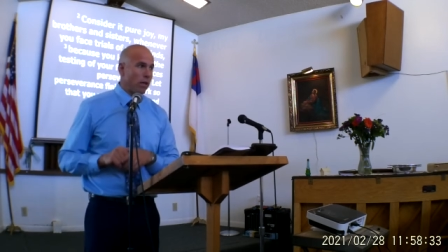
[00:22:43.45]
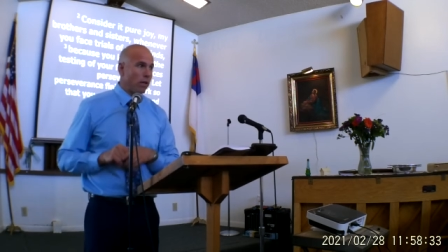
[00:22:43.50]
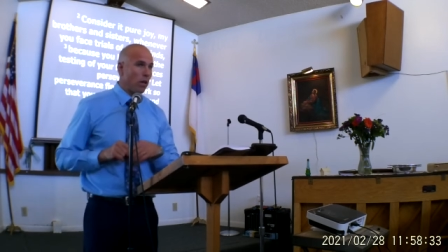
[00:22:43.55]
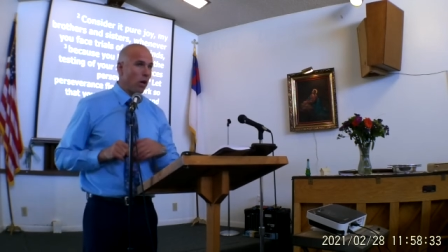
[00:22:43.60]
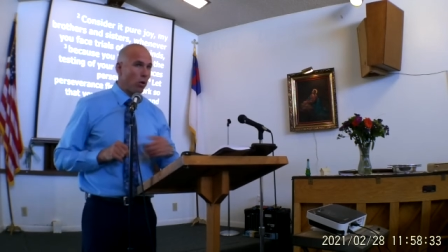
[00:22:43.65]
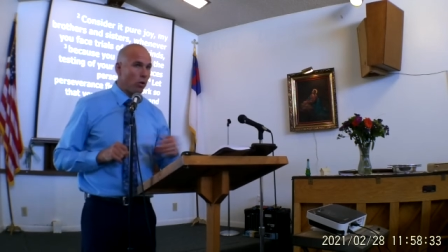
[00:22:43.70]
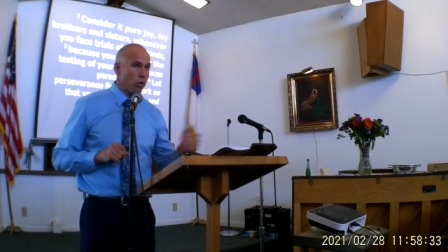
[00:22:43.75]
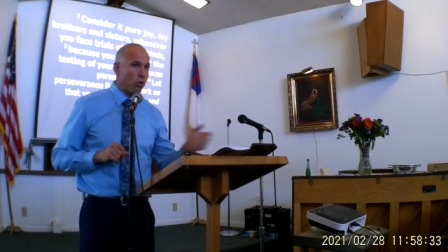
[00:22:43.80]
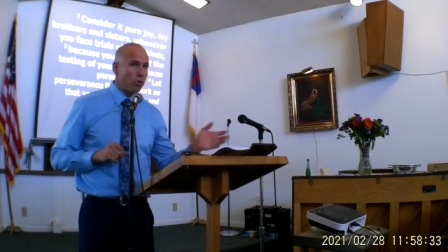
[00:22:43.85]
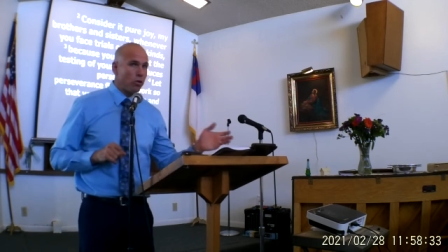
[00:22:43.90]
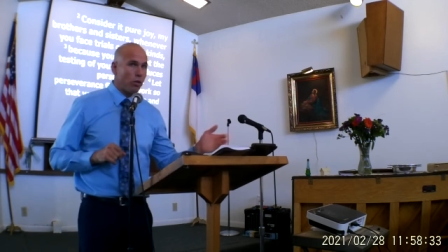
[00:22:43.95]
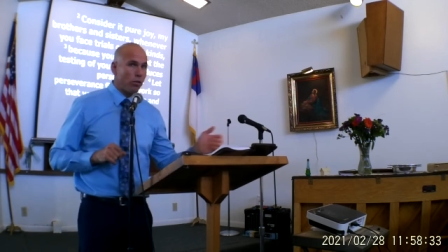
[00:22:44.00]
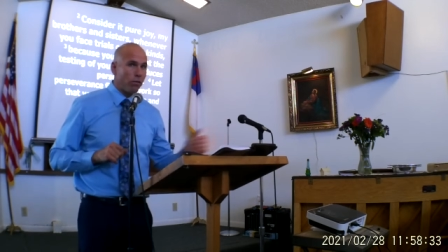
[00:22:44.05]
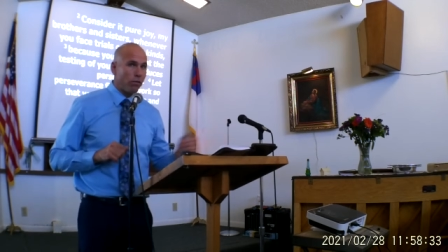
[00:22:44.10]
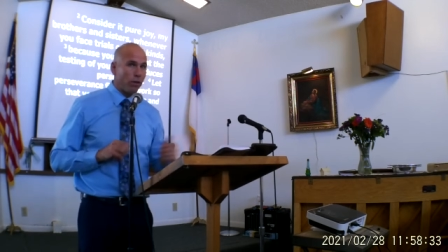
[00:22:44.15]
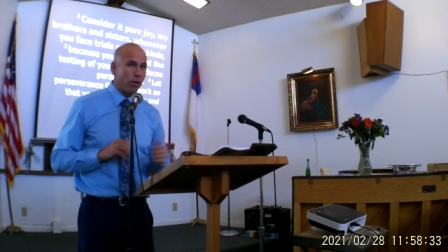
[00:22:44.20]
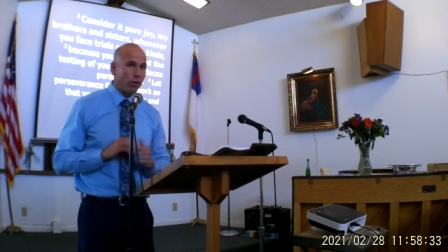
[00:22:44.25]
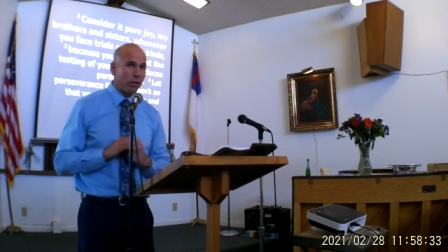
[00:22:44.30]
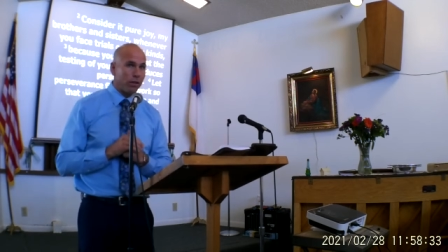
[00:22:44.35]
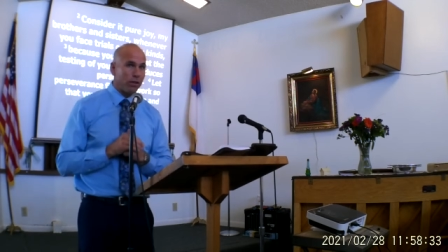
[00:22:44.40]
No, you should
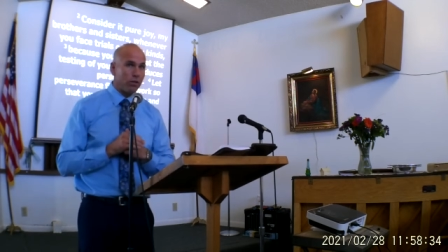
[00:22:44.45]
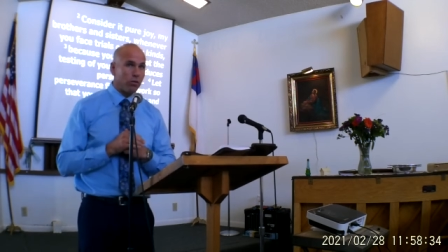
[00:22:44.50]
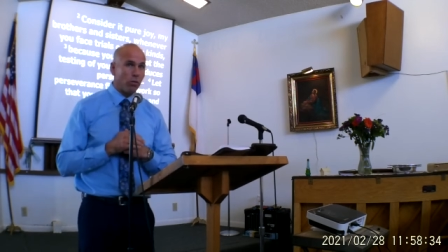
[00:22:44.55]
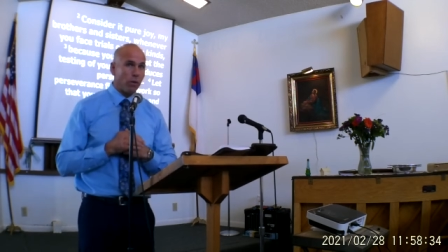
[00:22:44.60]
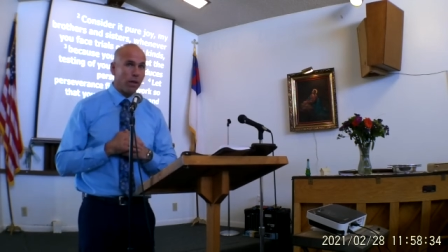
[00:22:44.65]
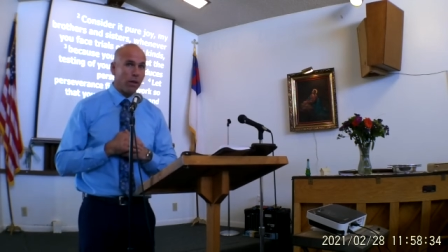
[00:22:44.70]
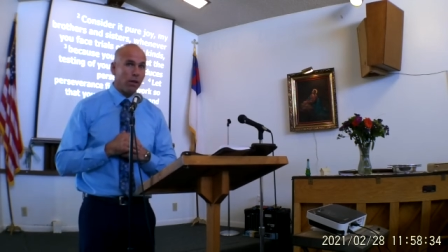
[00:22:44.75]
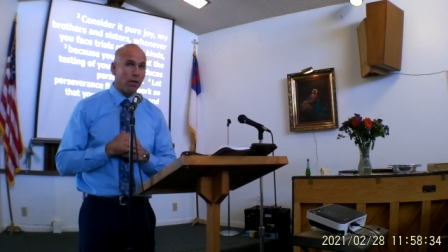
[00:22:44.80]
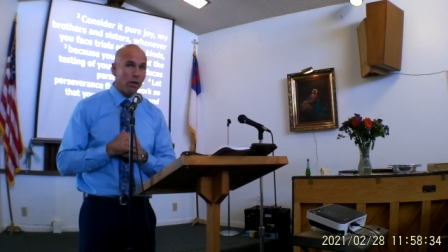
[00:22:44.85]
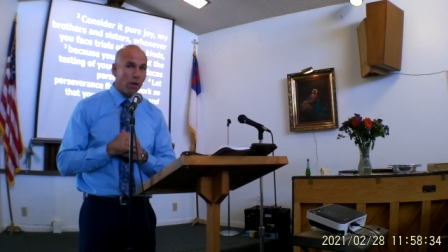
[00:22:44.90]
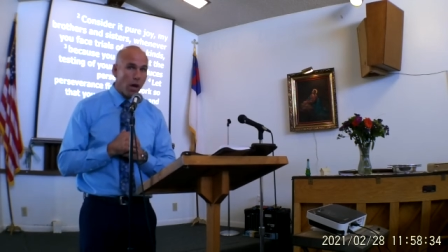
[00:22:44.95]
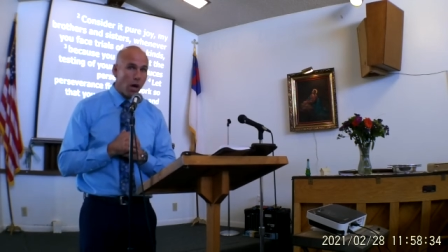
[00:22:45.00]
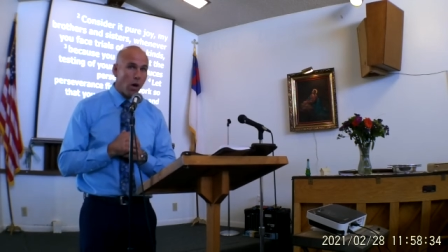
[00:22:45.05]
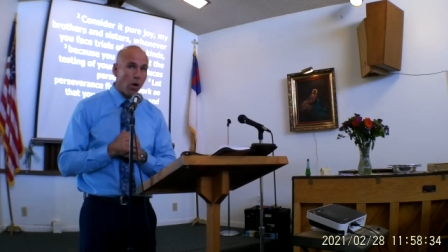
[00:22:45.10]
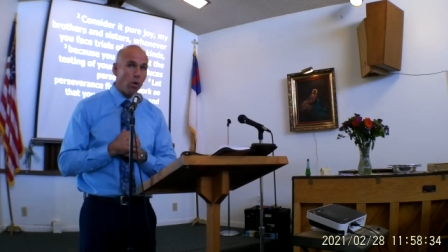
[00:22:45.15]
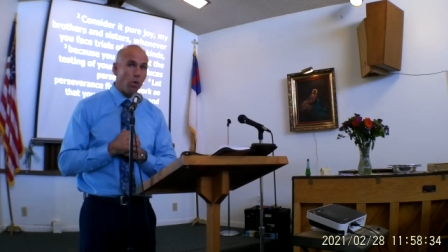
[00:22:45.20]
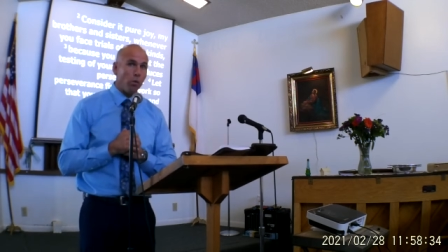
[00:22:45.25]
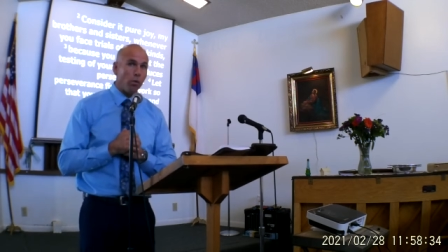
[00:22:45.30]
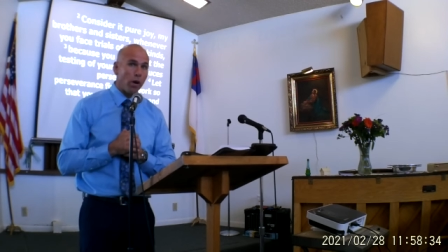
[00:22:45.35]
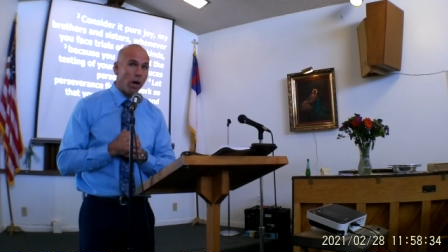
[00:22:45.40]
feel this way.
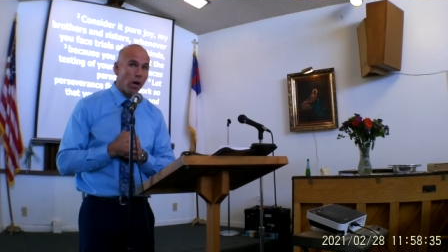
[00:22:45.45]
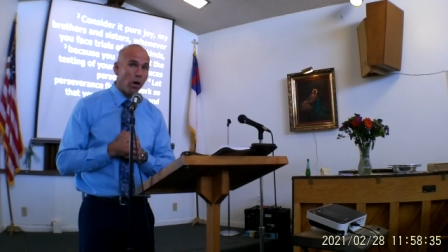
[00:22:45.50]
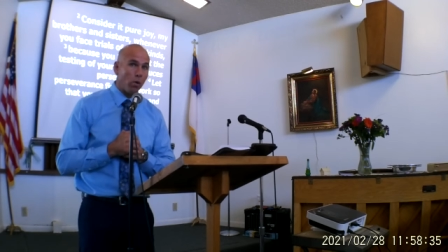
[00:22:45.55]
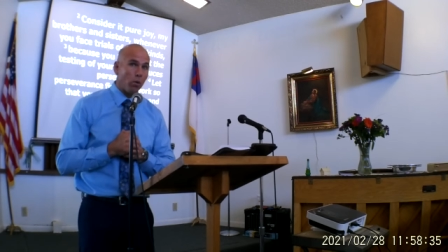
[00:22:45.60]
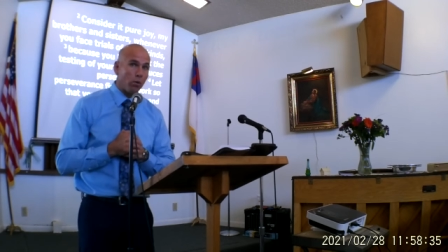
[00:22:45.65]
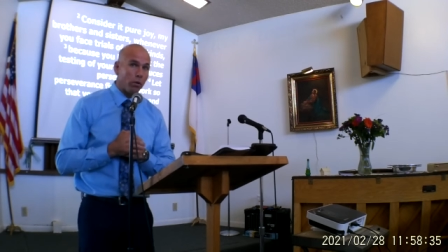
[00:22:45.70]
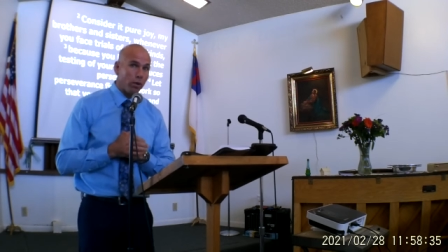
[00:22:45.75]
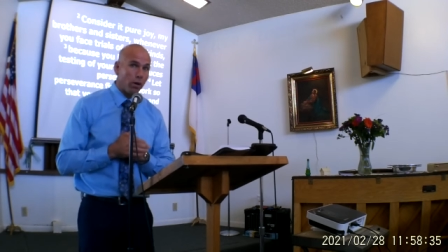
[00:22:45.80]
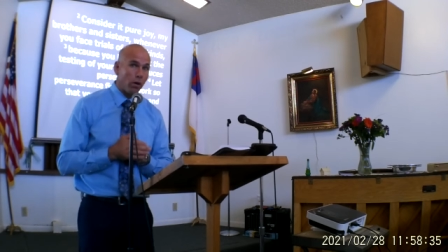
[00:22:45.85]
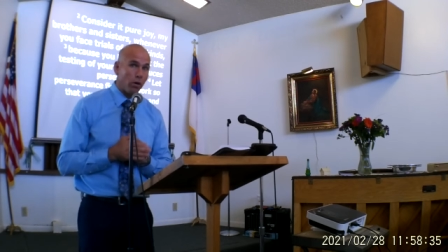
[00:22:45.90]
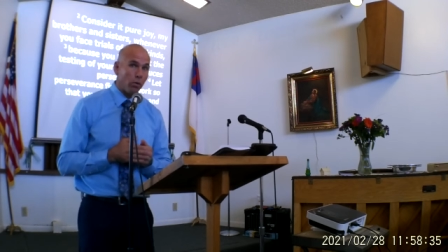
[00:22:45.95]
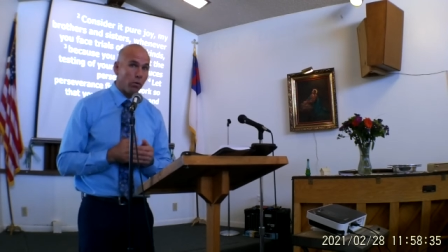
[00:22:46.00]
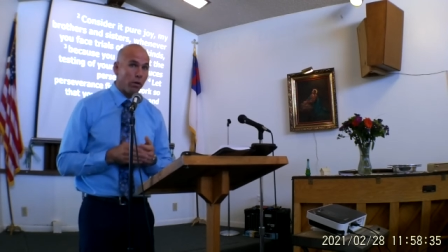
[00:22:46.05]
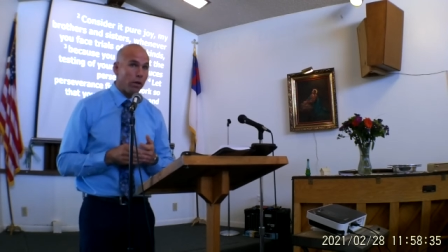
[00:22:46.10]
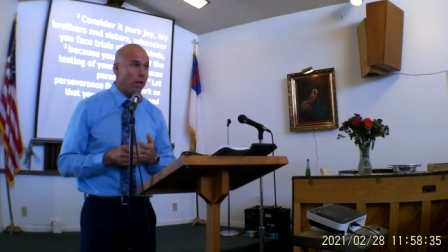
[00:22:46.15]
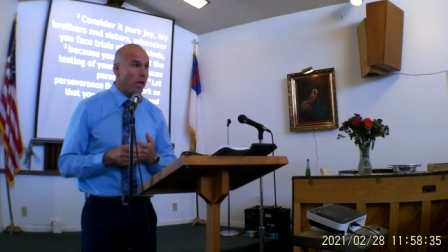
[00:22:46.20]
No, no, don't.